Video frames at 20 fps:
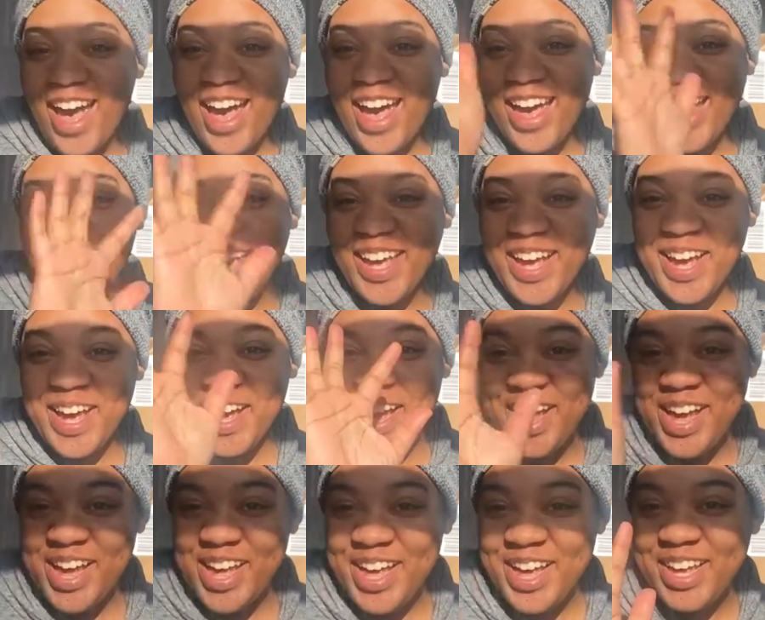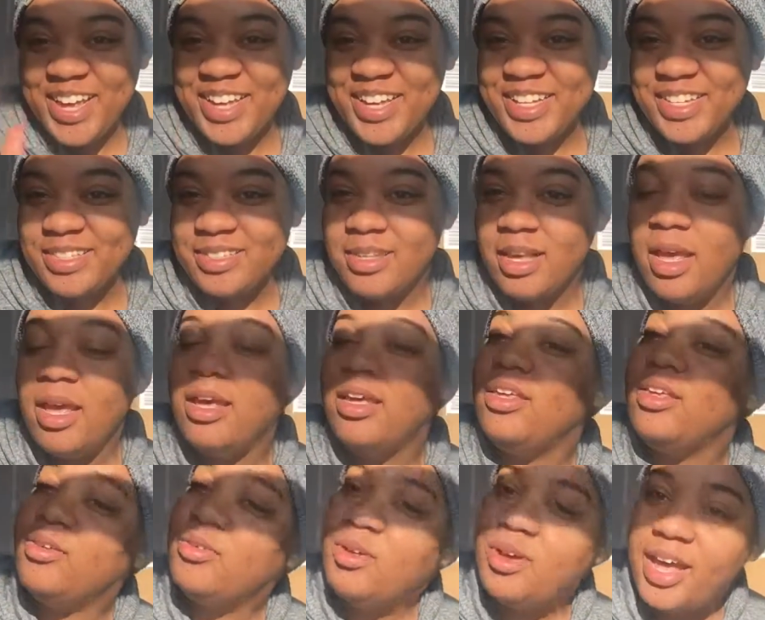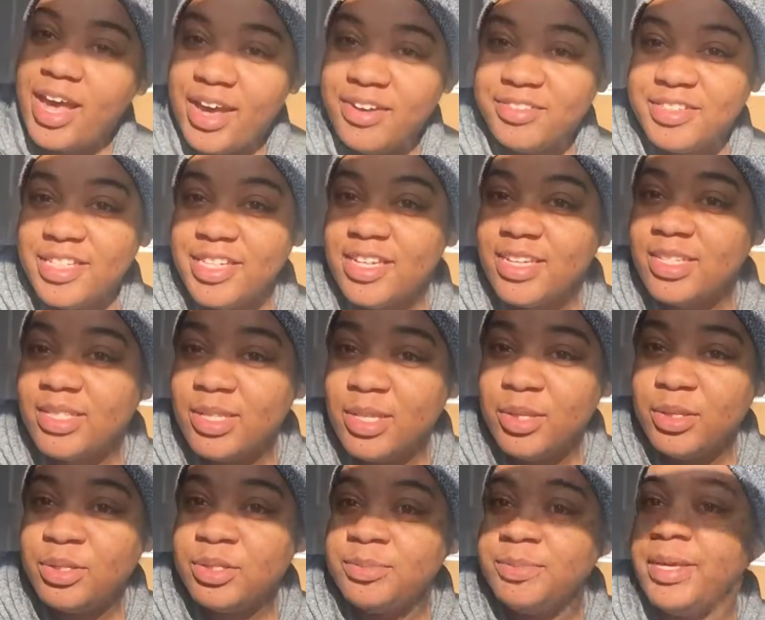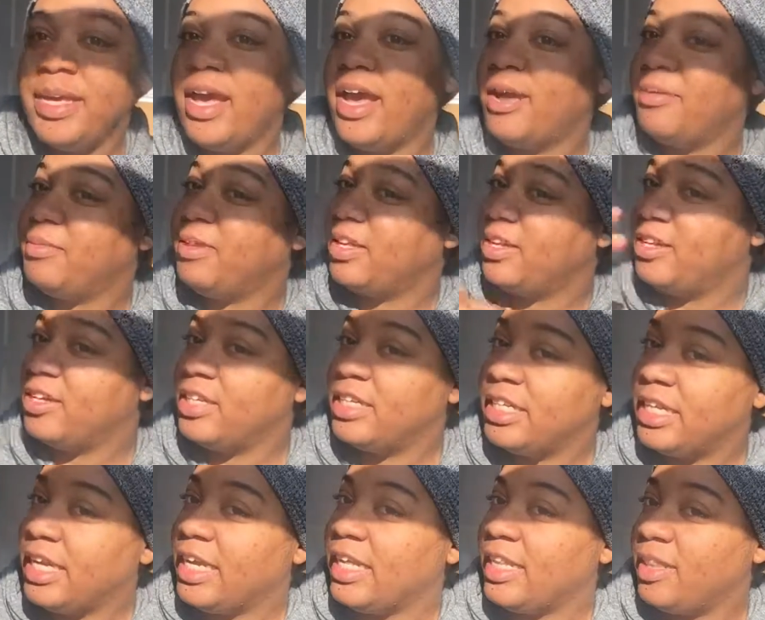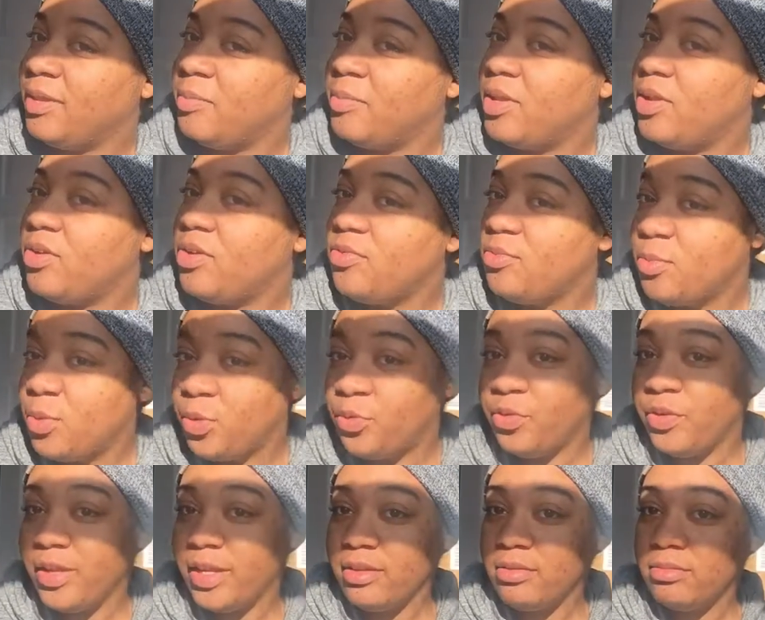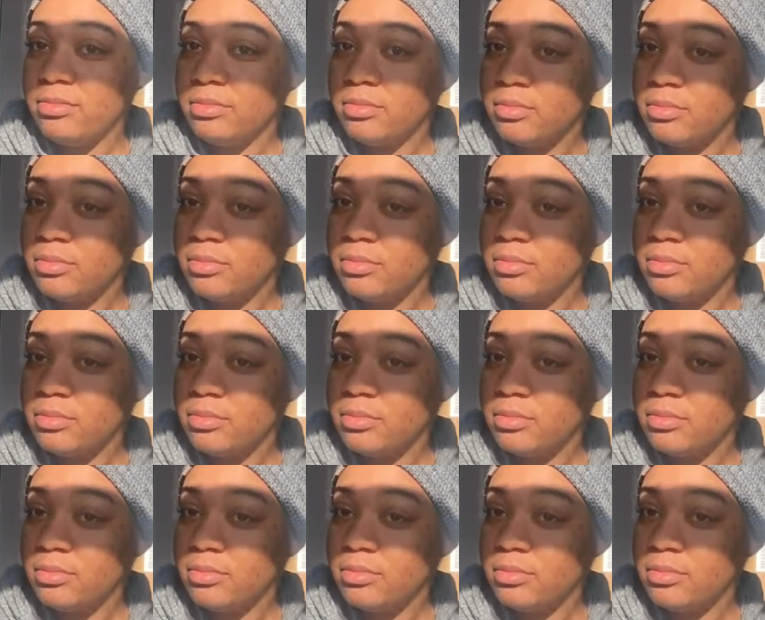Hi guys. You will have to excuse me. I'm literally in the middle of moving.